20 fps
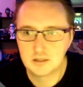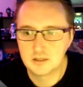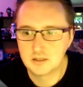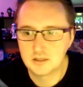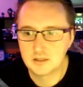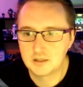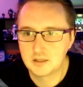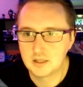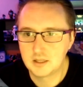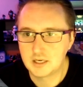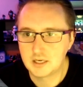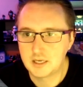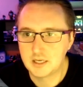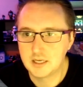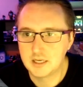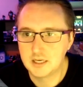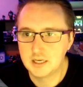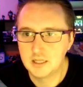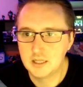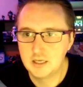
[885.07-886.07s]
that
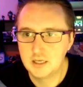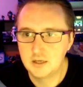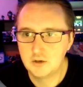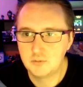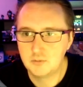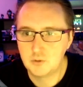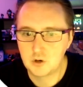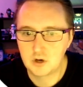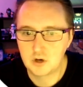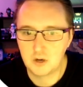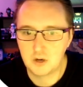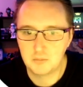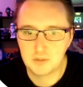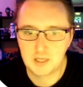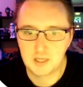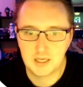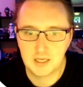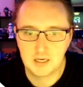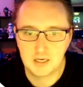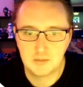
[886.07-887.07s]
get a little more
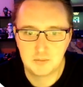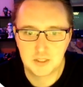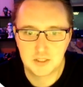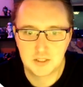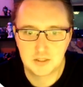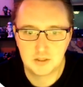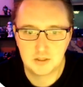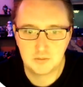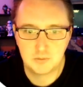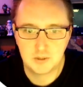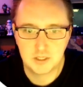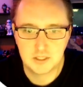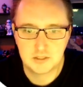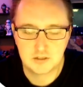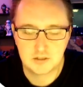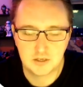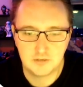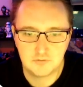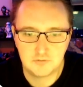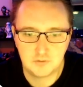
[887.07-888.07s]
complicated, but still pretty
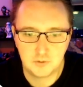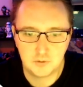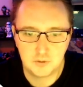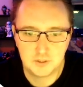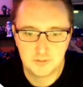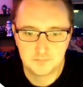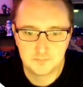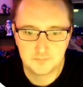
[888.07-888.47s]
straightforward.